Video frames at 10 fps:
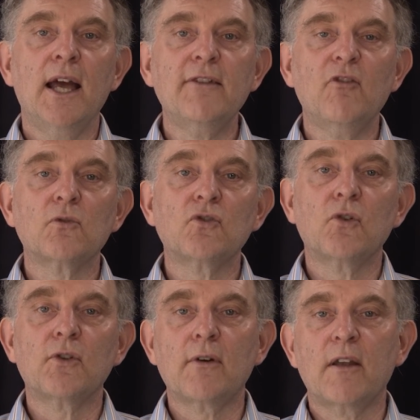And if you want to
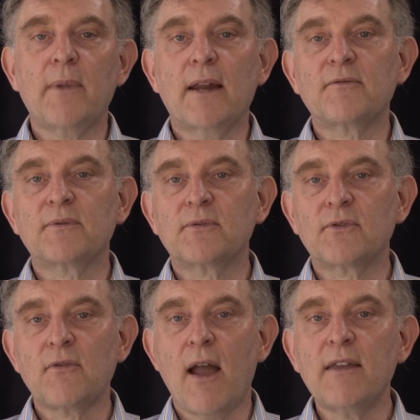join the growing band of
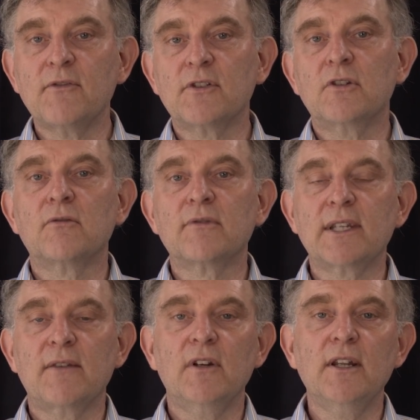subscribers who
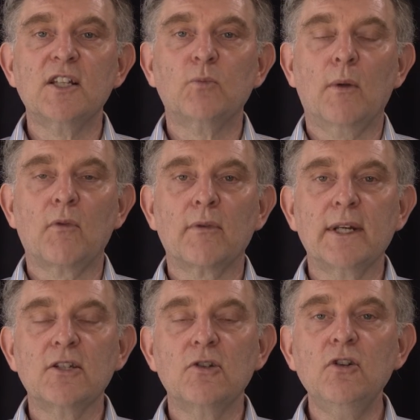receive alerts when we
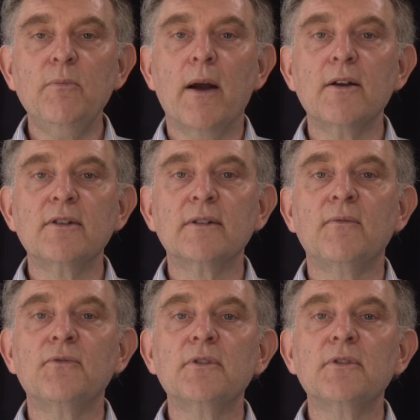release new posts,